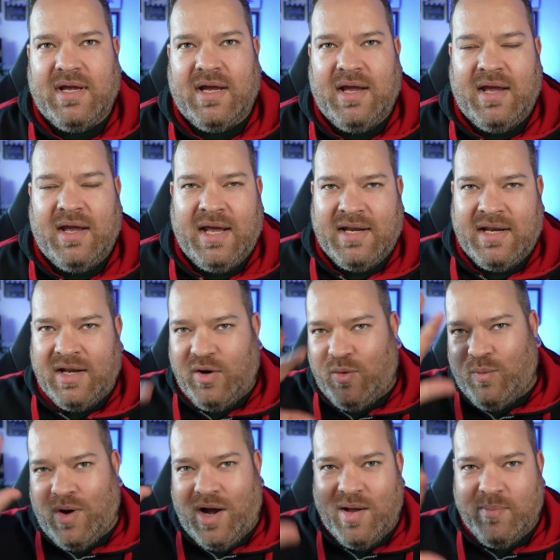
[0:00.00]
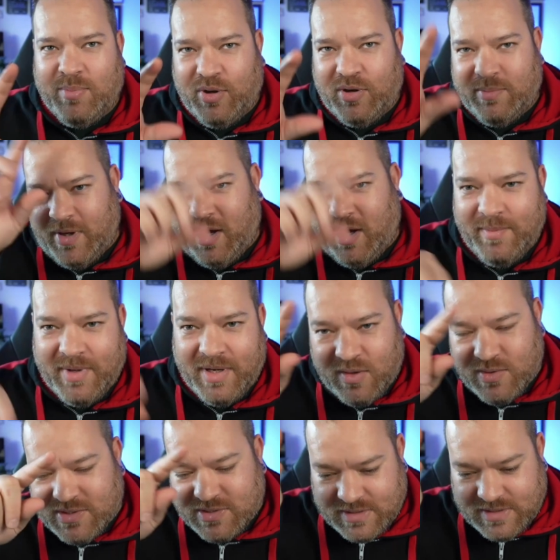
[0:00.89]
had a little whiteboard behind me, and
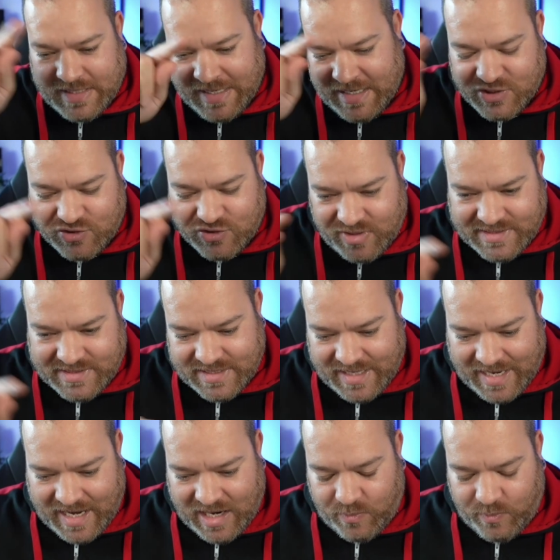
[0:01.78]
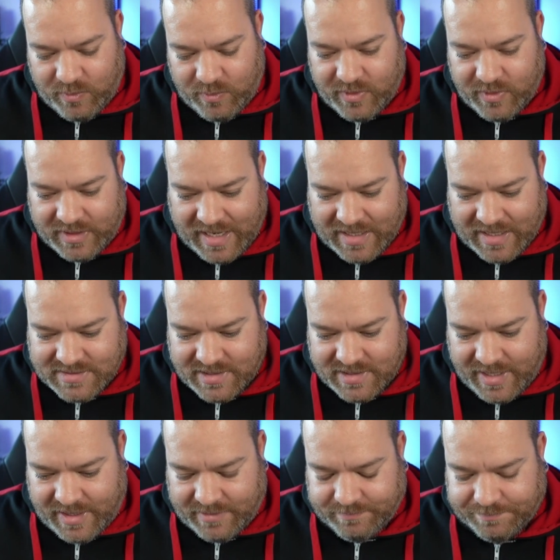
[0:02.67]
I was illustrating how we would get
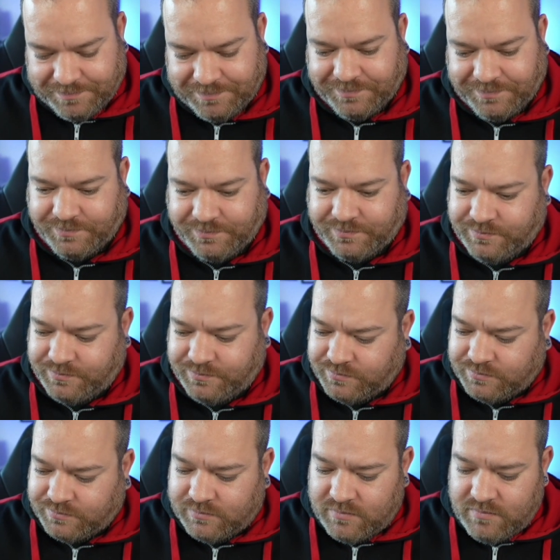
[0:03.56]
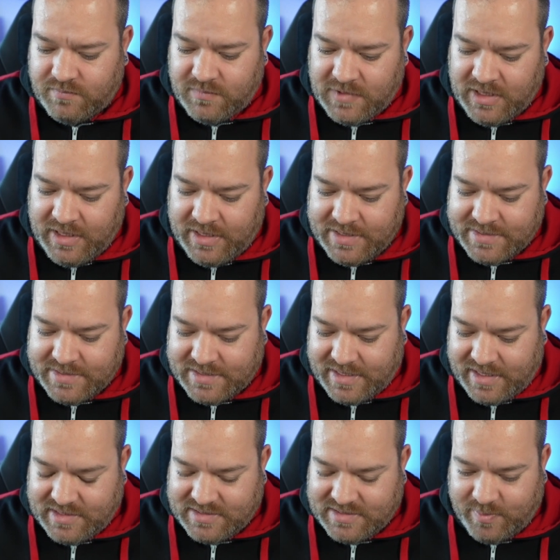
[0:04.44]
to that. And he
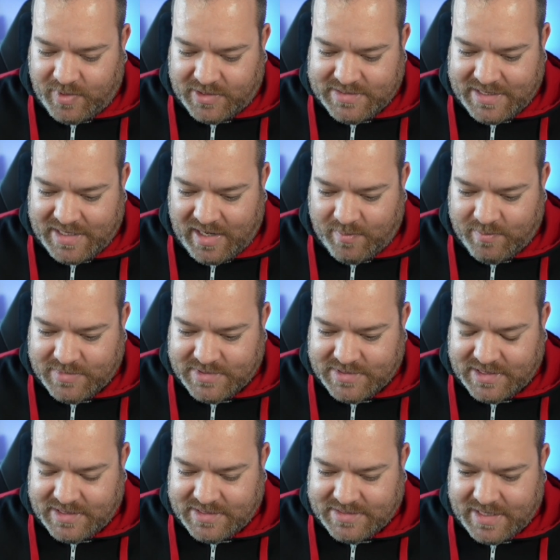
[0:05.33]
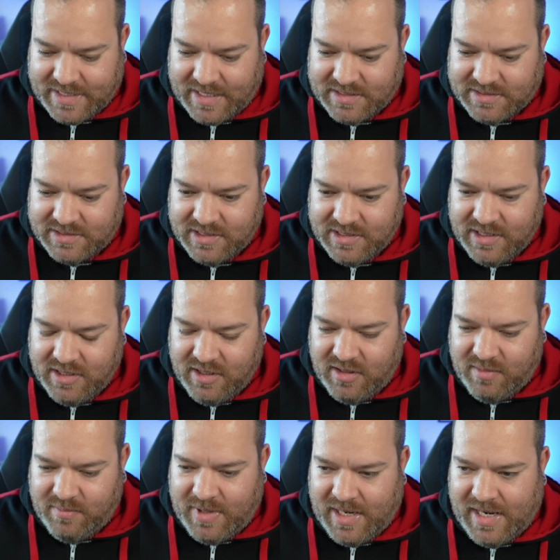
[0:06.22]
slid into my DMs and he said,
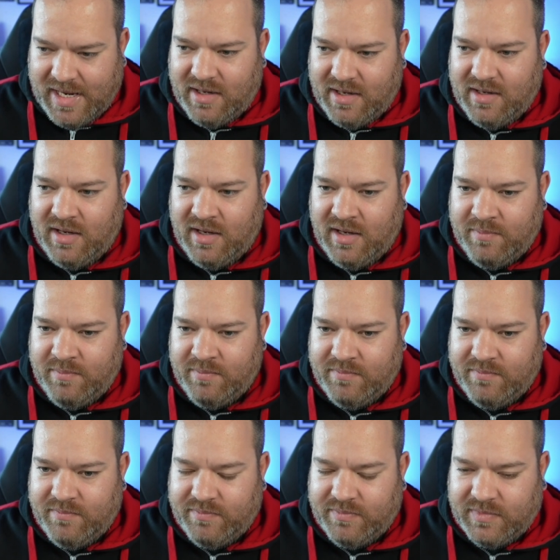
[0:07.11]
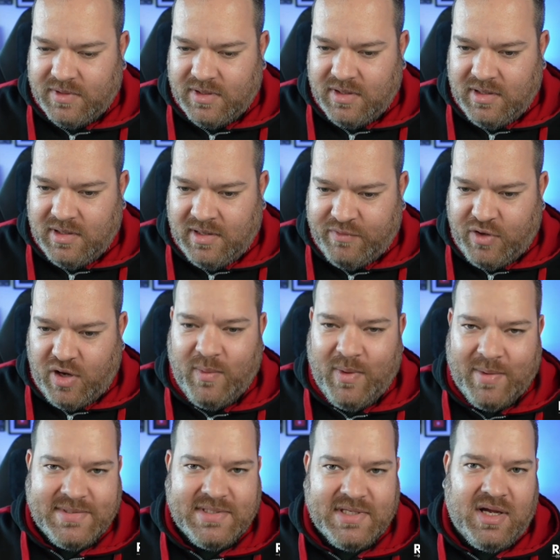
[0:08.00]
Matt, I've got a
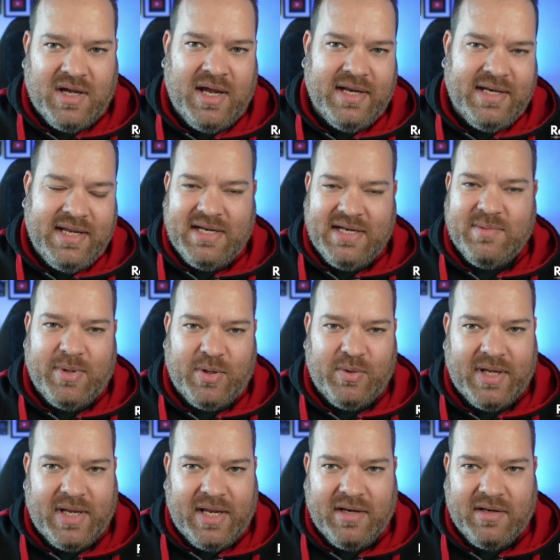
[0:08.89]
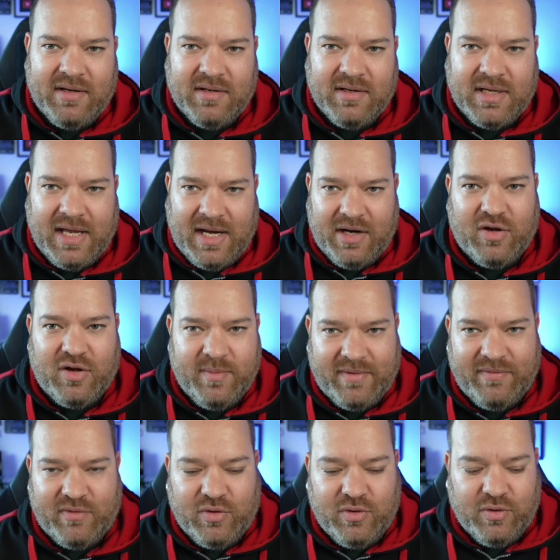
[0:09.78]
website, need it building. Can I come and
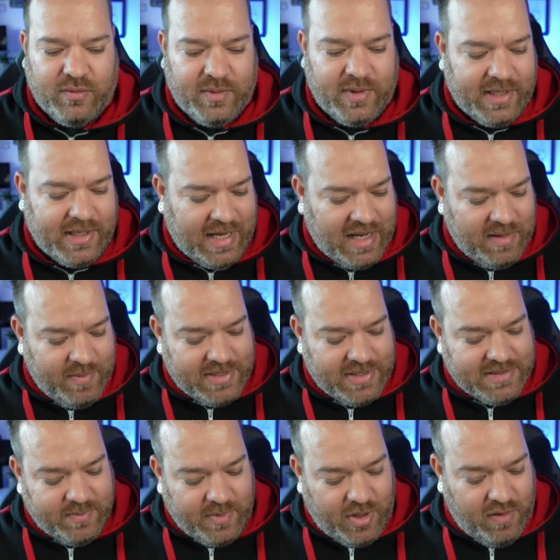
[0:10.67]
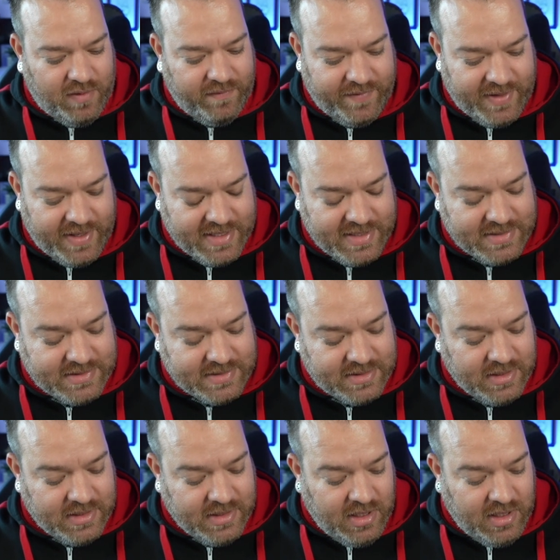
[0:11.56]
have a call? When he came into my
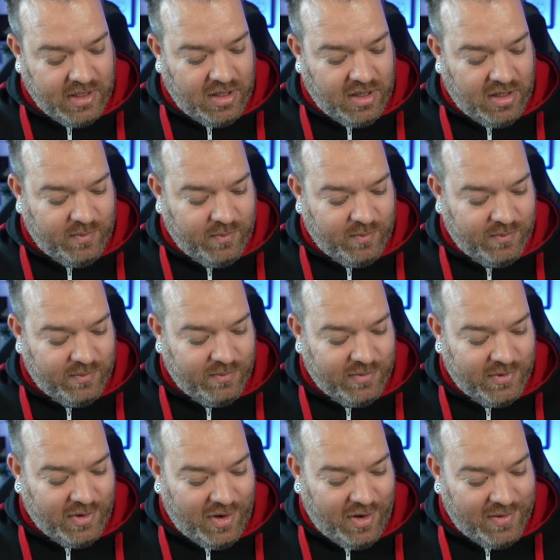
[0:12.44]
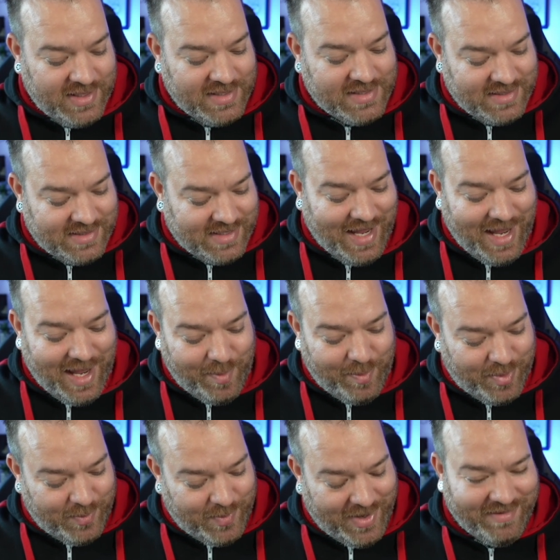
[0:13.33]
office, not only did that
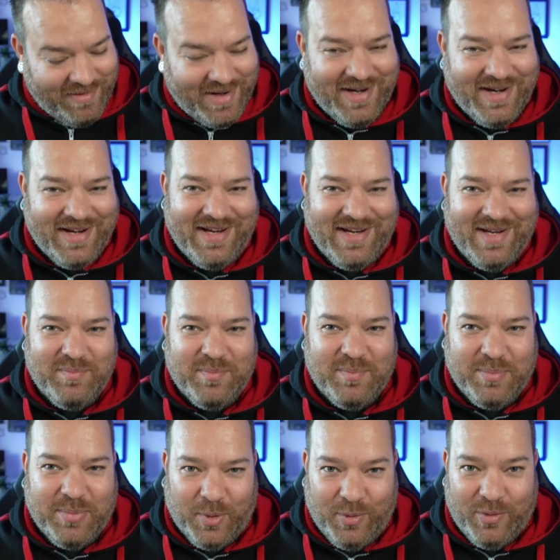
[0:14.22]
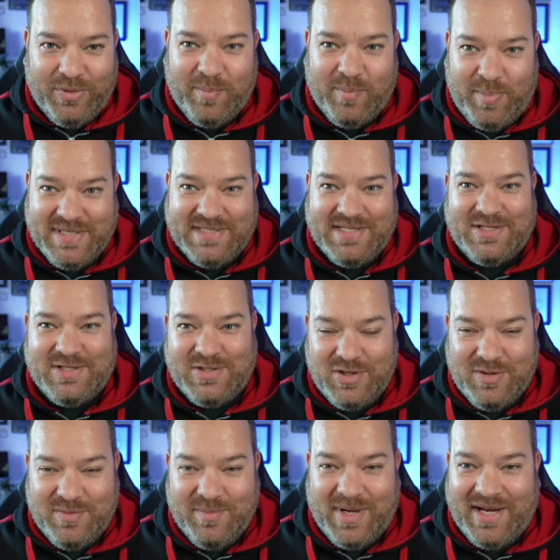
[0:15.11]
happen where he bought the business
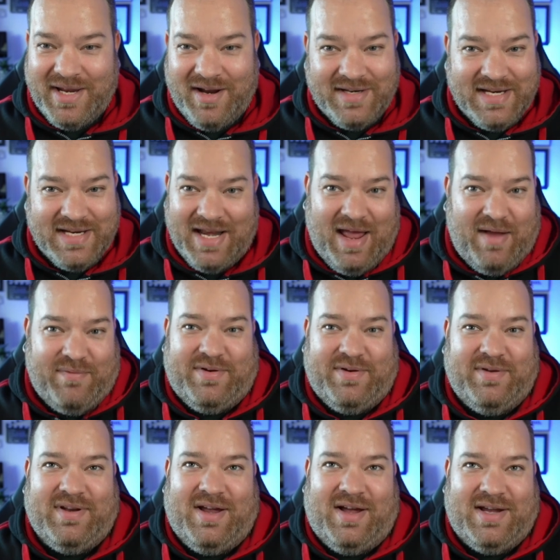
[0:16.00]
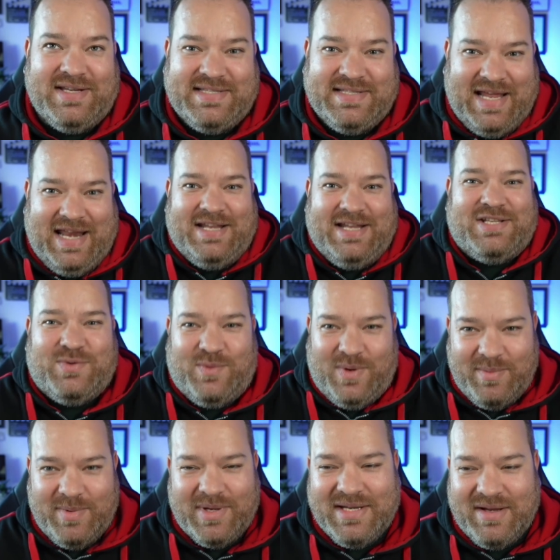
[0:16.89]
to me, I didn't have to like sell it to
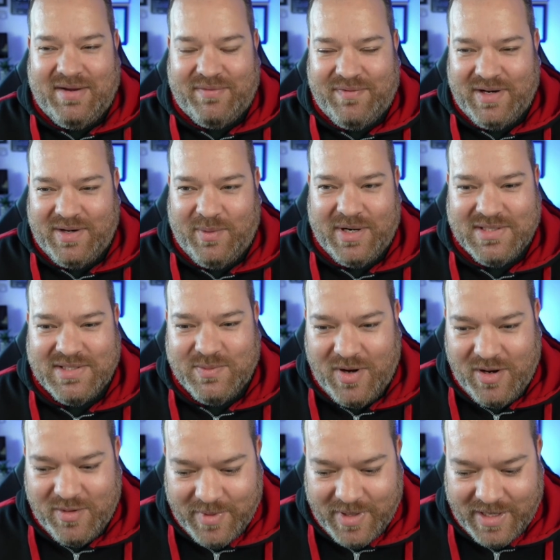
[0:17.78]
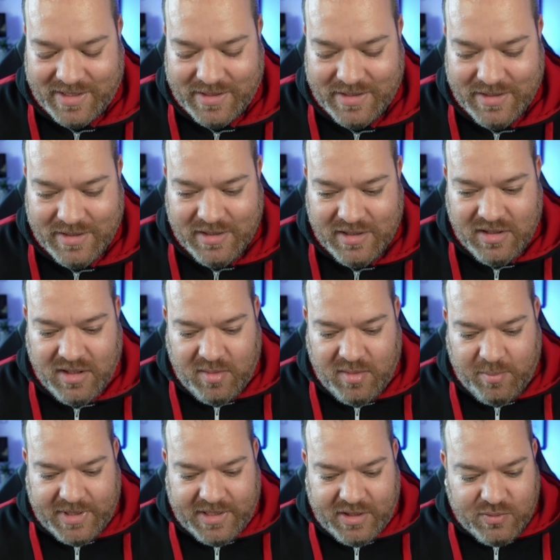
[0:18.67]
him. He definitely wanted to work with me,
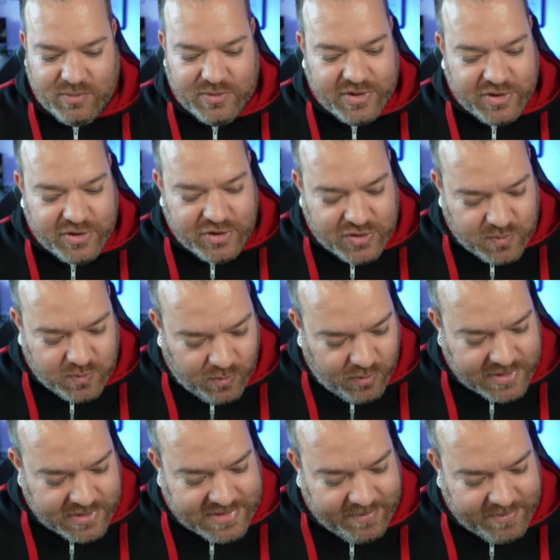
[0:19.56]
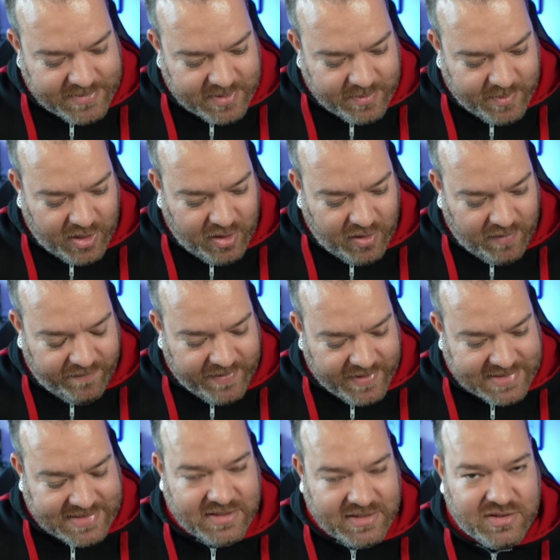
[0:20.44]
but he also just walked into my
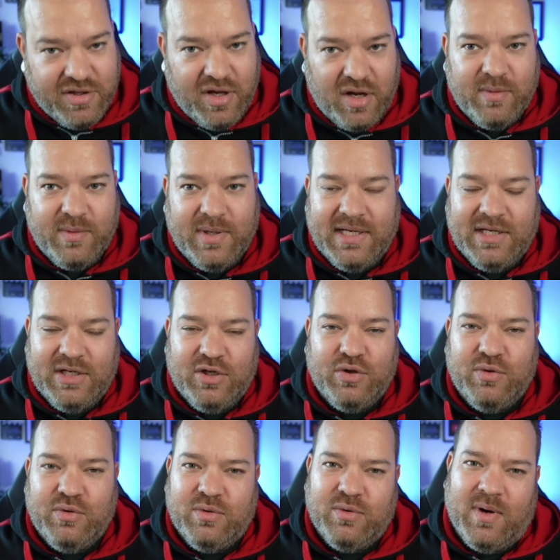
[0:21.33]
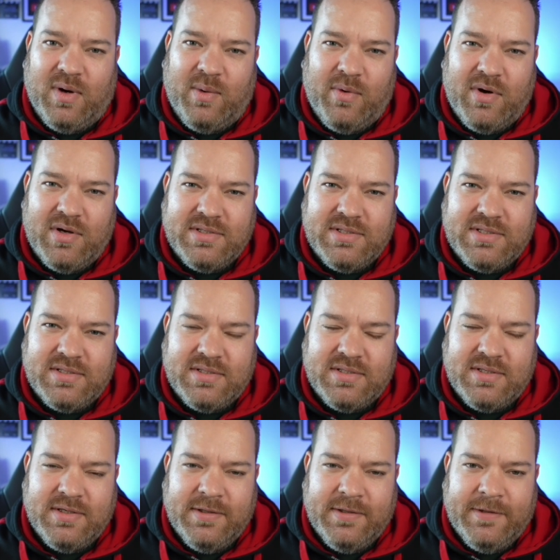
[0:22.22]
office as though he knew who I
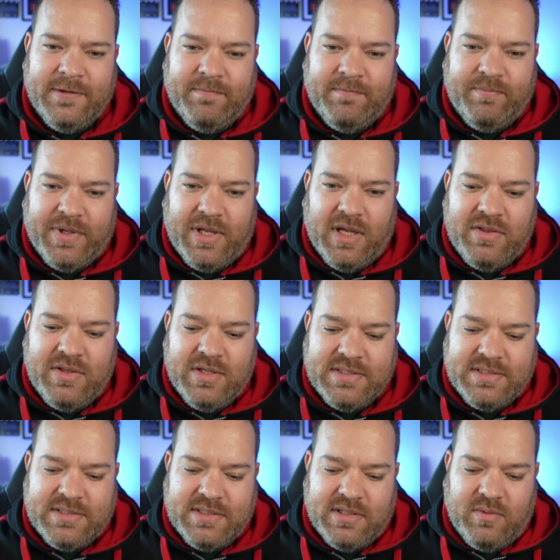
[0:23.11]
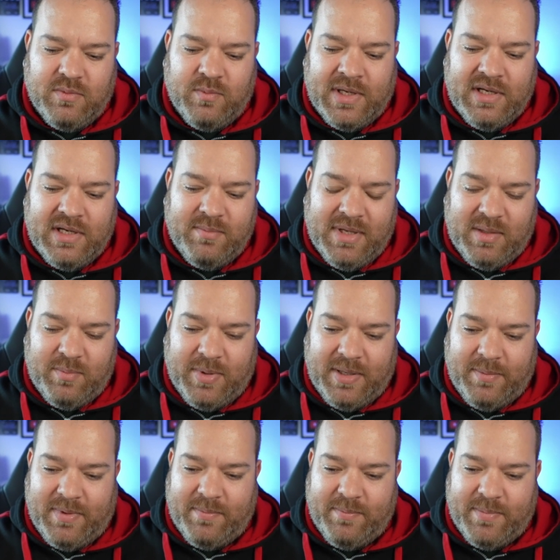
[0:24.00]
was. And this, when you meet
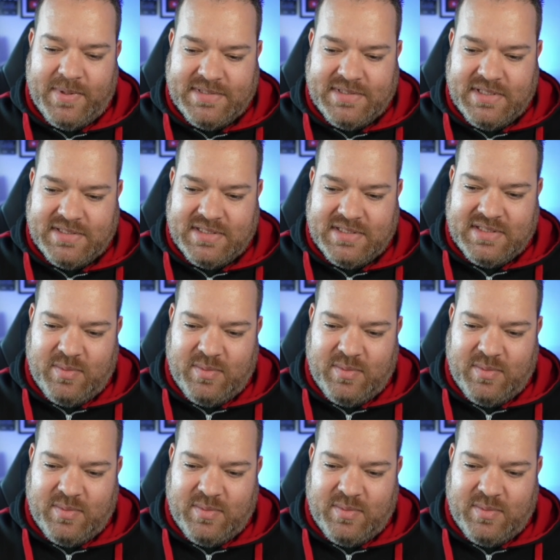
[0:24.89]
people in business, there's a